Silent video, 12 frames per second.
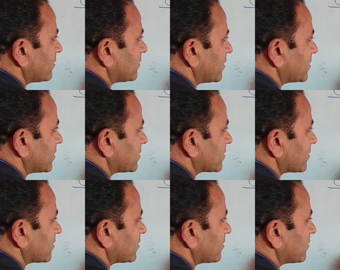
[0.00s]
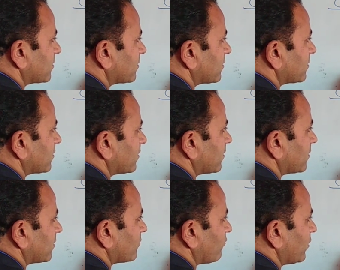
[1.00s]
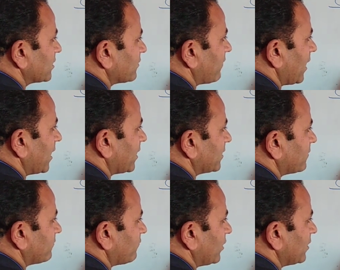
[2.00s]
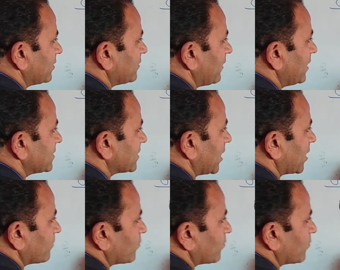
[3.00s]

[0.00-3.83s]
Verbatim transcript: This is where the, welded, where the welds are